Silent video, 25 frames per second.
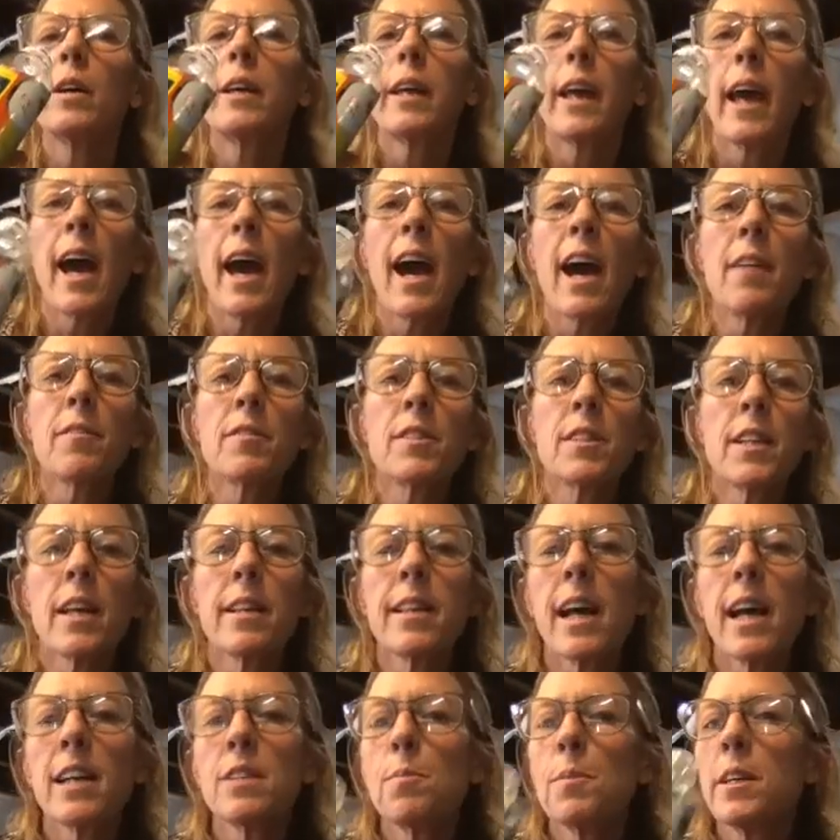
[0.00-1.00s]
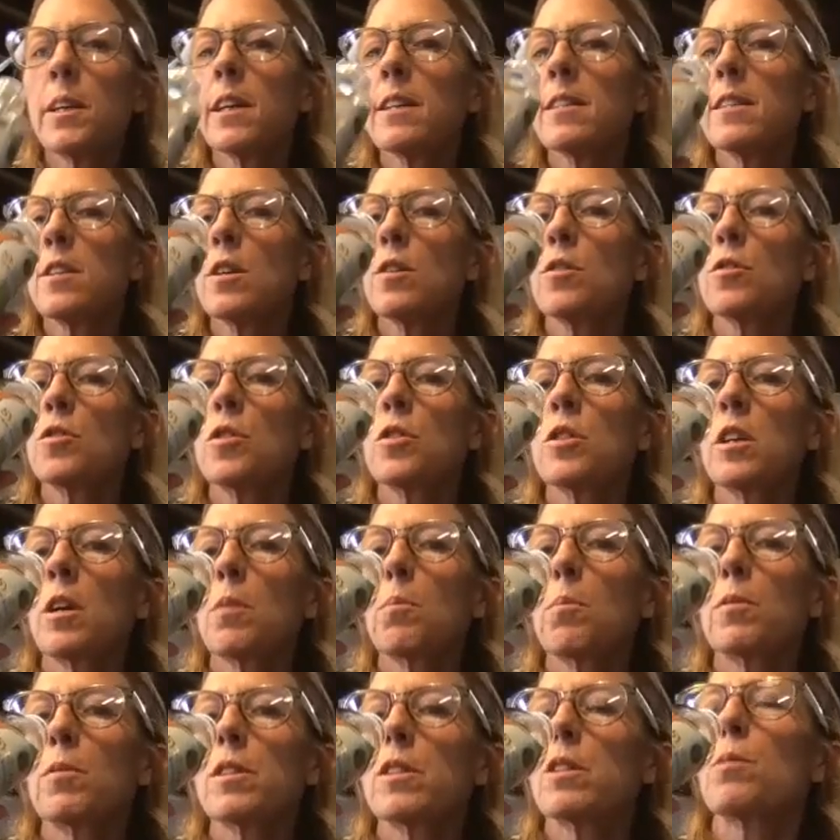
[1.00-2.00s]
Oh, gaps? Yeah, that's because you're using a
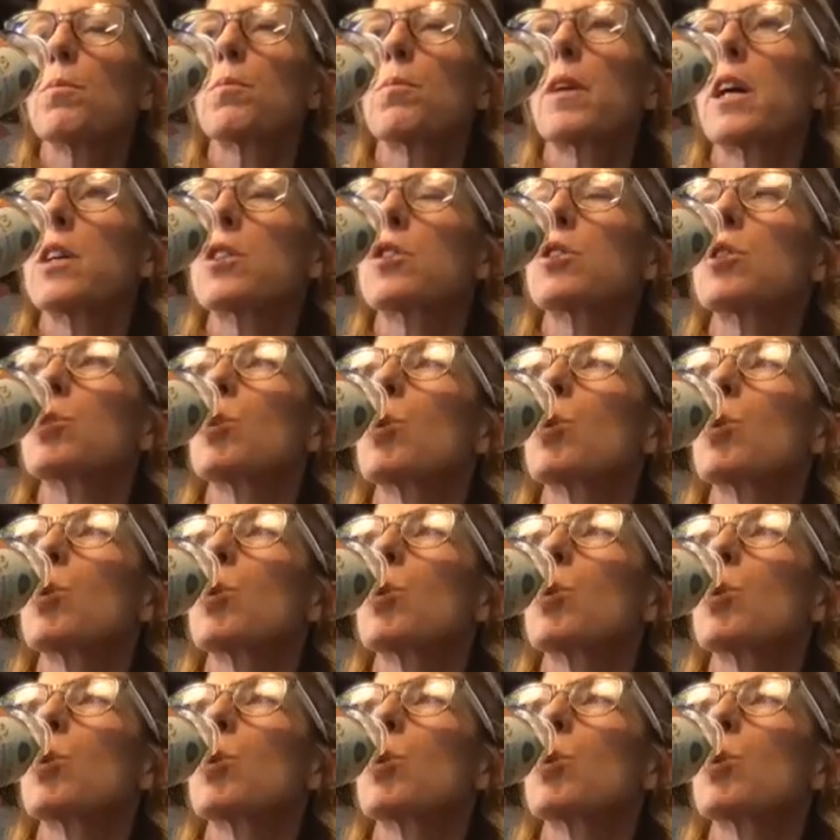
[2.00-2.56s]
bristle brush.